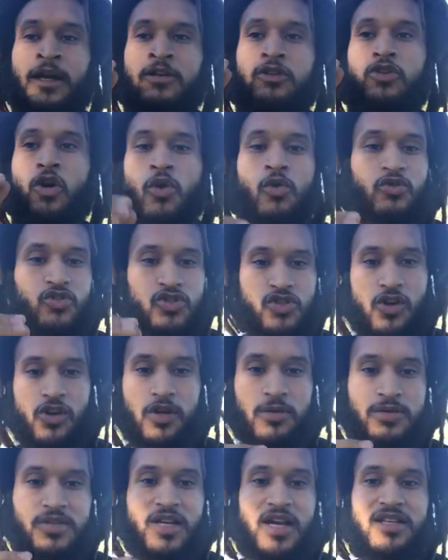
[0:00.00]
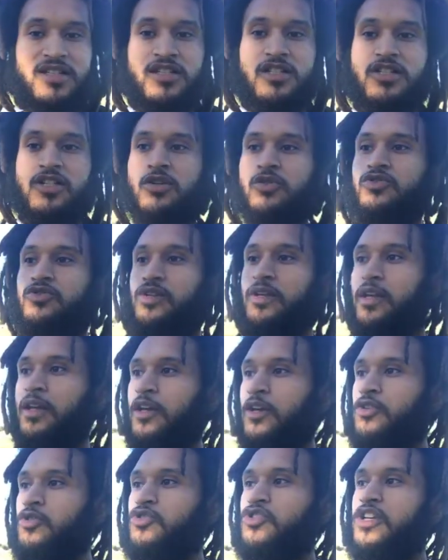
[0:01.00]
Don't circumcise your children.
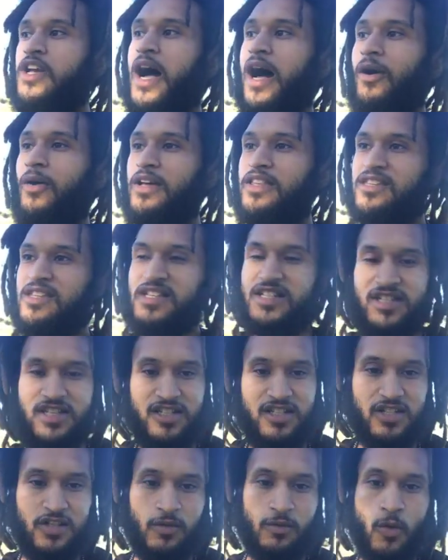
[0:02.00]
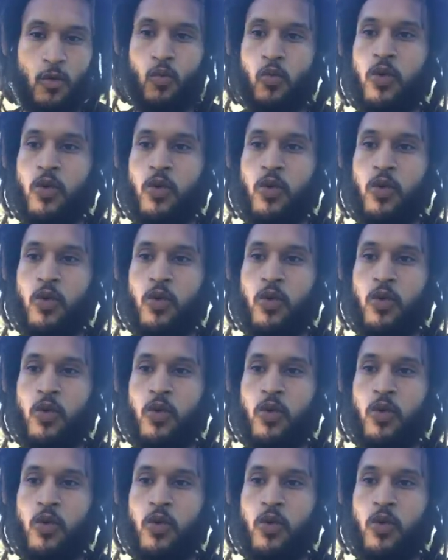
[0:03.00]
You see how in this system,